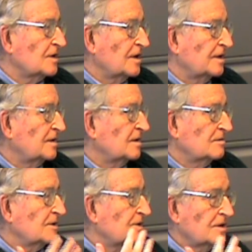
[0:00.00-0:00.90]
slate
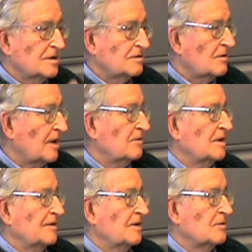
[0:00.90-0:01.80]
on which he could write
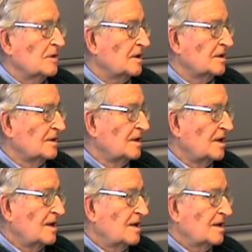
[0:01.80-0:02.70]
whatever he wanted.
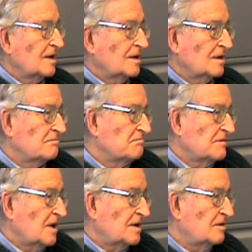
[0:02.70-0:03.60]

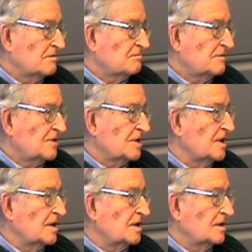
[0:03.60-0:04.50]
I don't
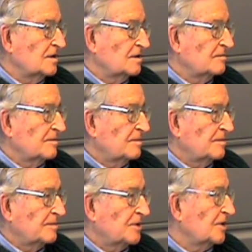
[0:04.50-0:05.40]
see any
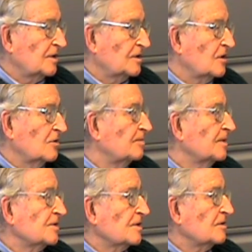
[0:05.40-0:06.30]
particular hope
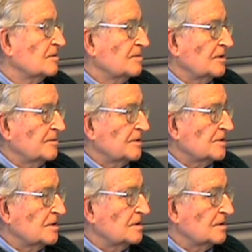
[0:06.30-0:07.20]
in his other
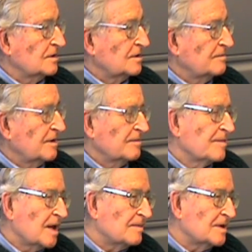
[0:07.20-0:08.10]
appointments either.
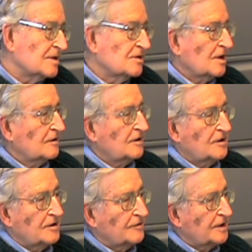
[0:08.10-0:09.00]
Maybe the
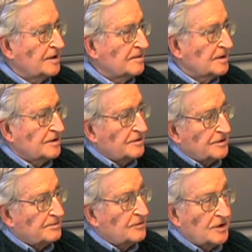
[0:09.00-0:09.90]
Secretary of Labor
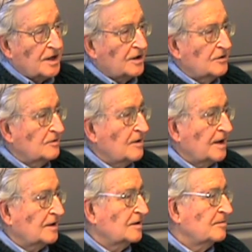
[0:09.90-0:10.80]
has got a good
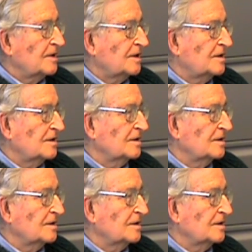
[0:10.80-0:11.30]
record, but